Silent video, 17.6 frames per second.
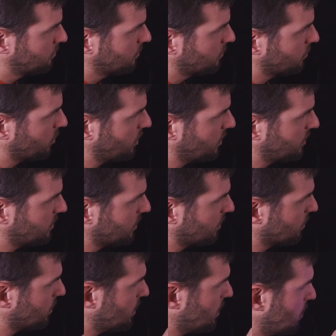
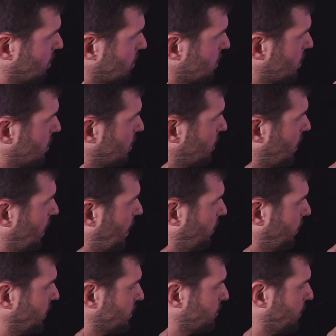Realistically, I
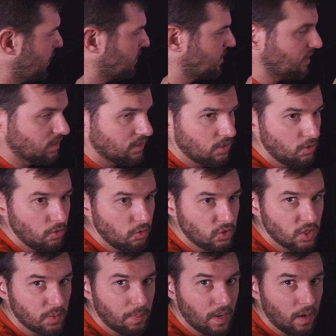would expect it to
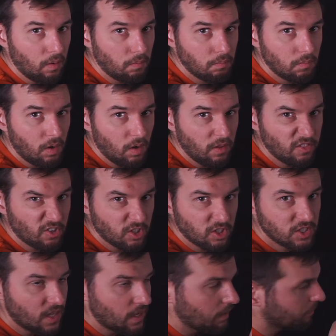ship out on
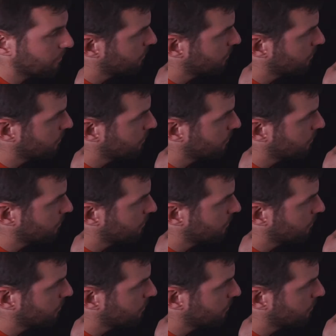Thursday.